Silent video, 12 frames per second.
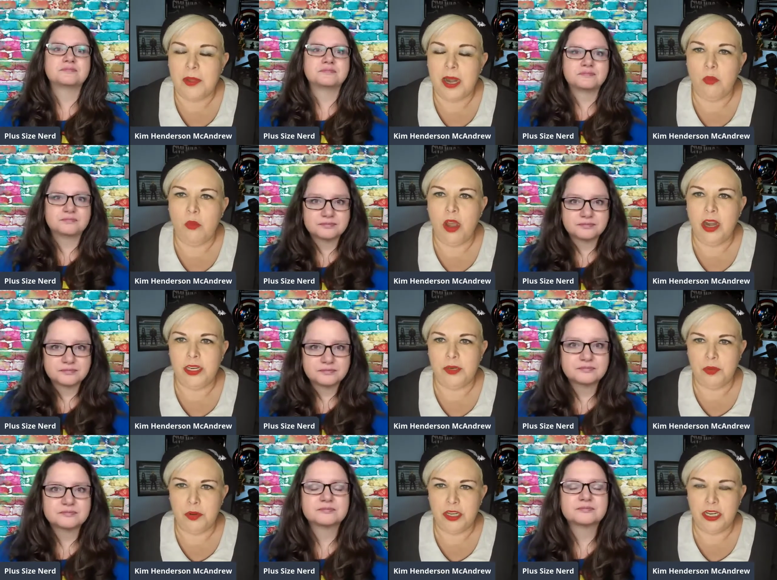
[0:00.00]
Speaker 1: but I wanted to
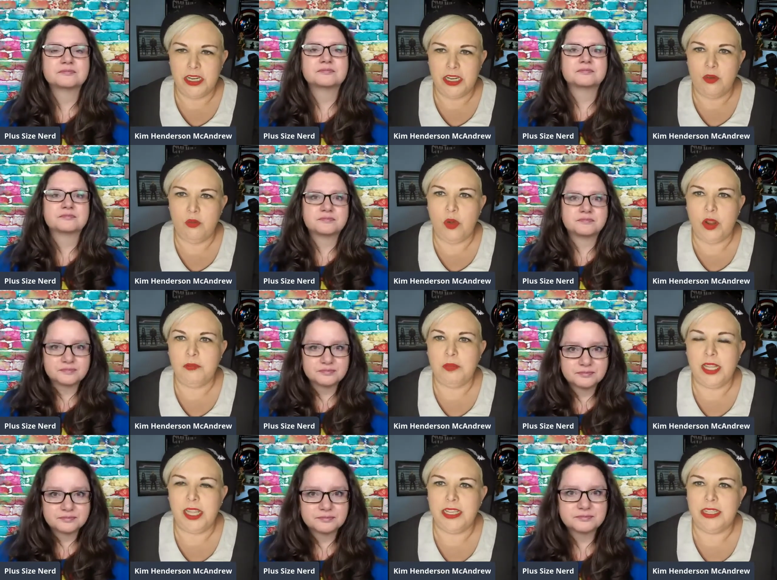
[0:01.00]
put it in one
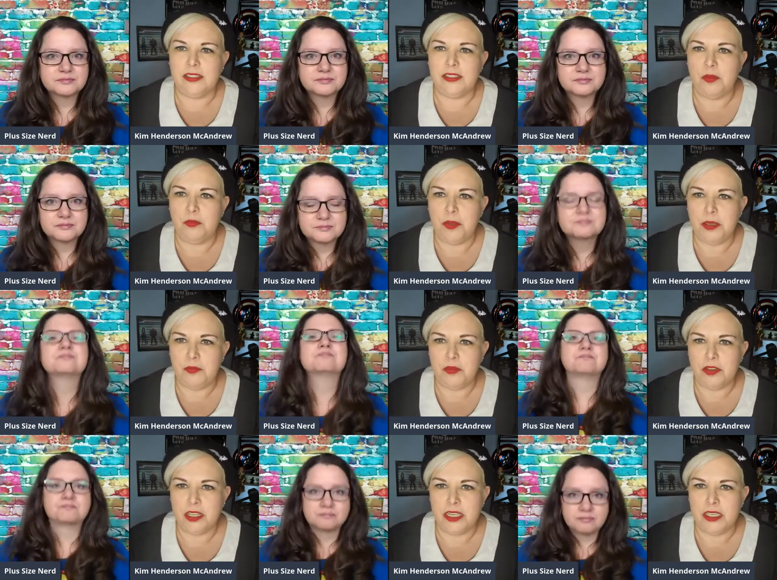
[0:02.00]
place so
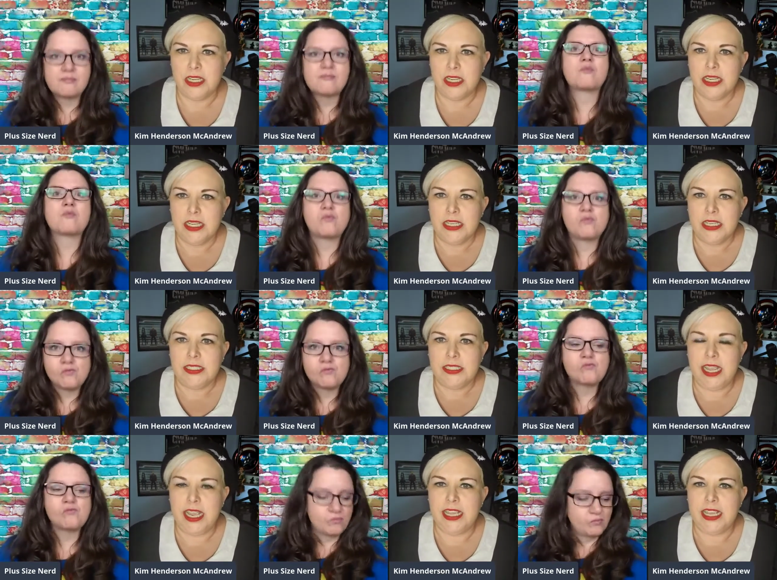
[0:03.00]
people can
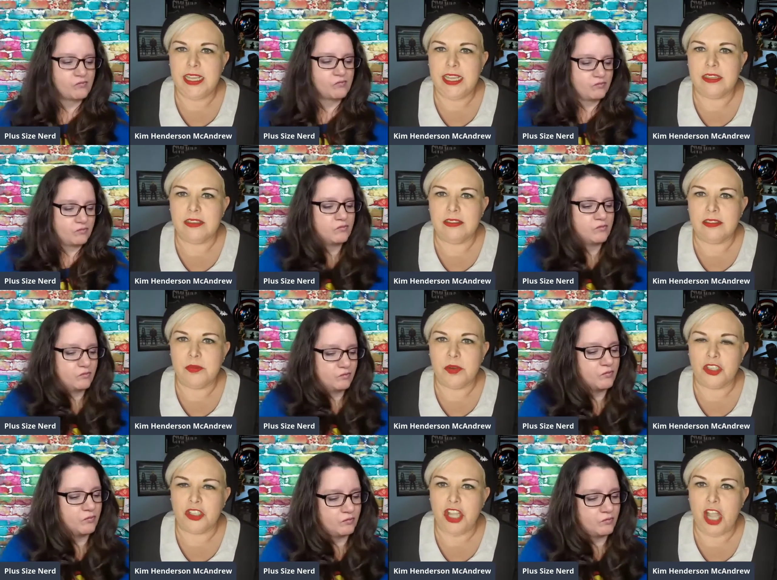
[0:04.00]
take the book
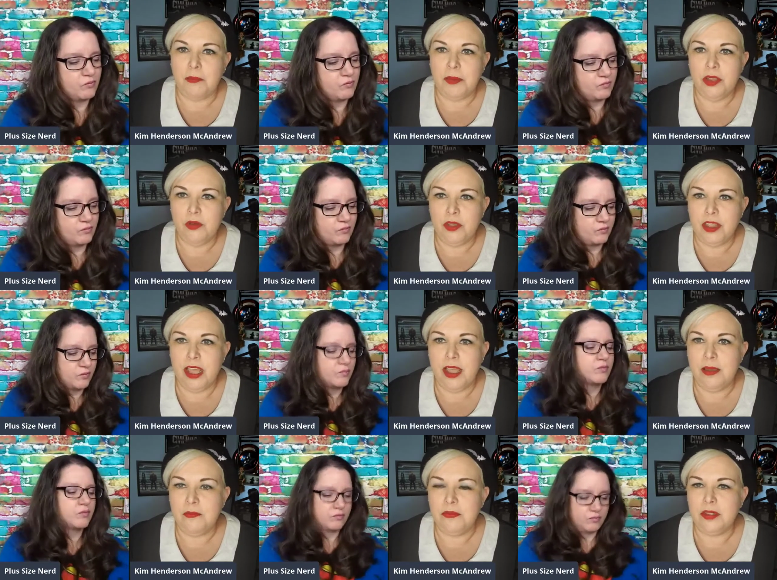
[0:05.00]
shopping with
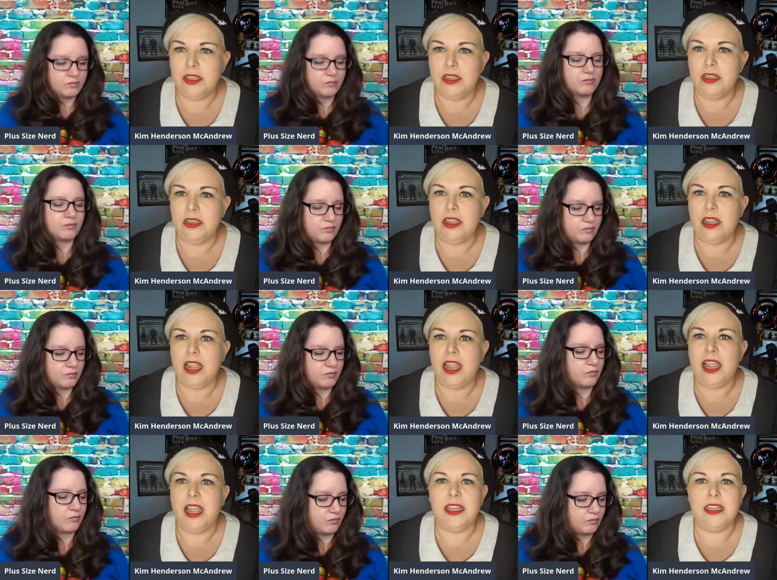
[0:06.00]
them
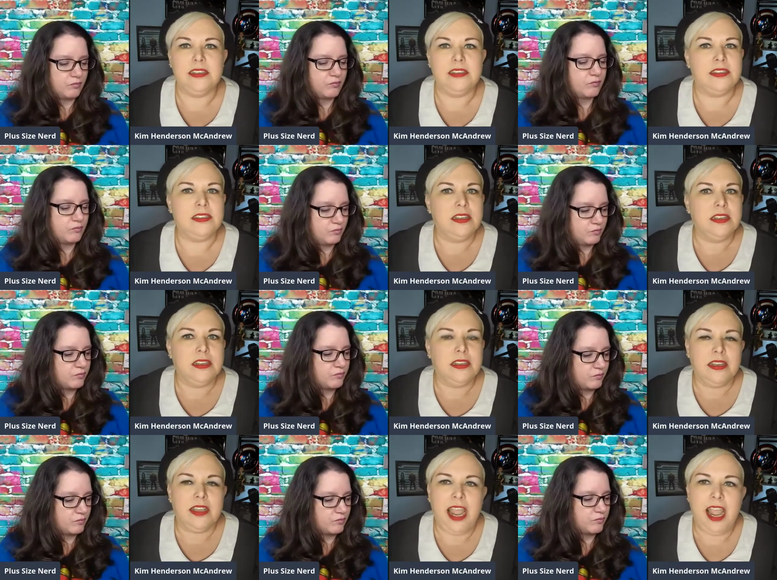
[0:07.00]
and
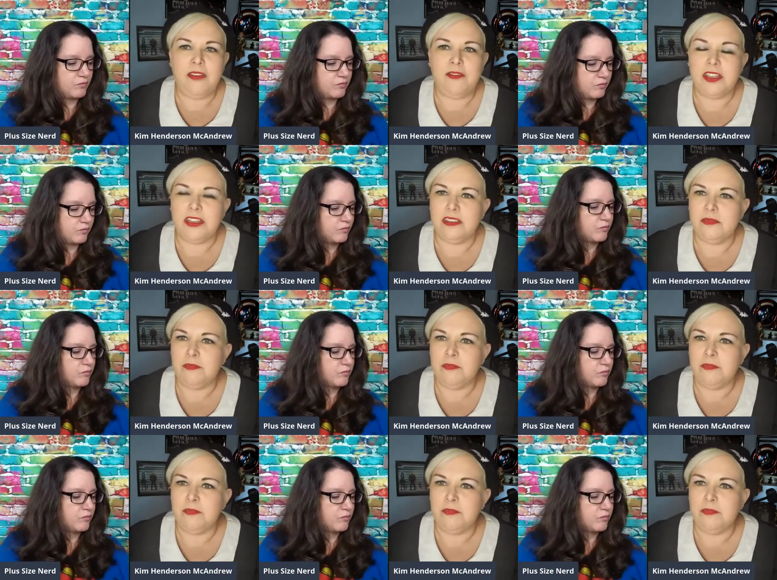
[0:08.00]
have it